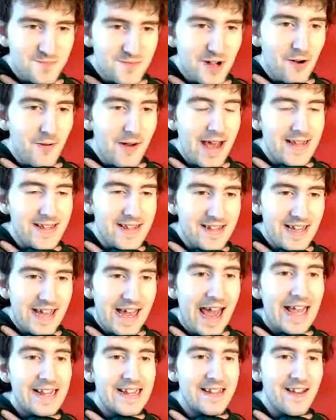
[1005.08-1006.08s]
Oh,
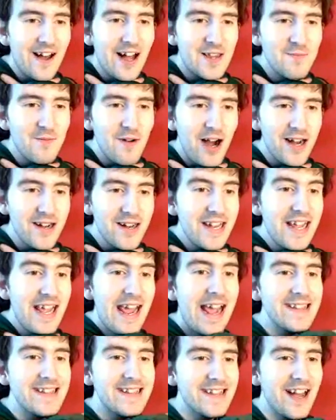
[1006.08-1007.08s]

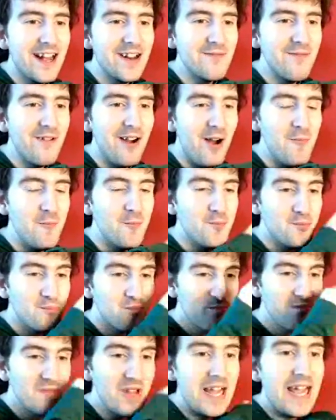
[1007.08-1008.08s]
here's a good one.
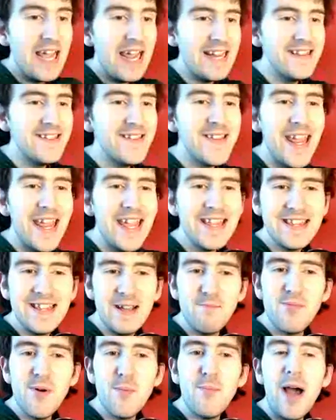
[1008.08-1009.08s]

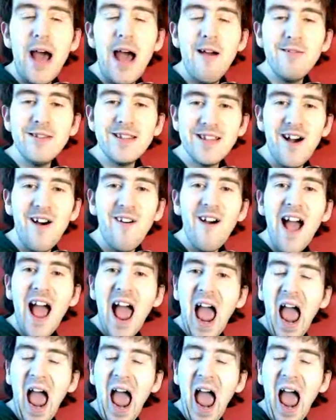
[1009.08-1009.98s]
Indecent Proposal.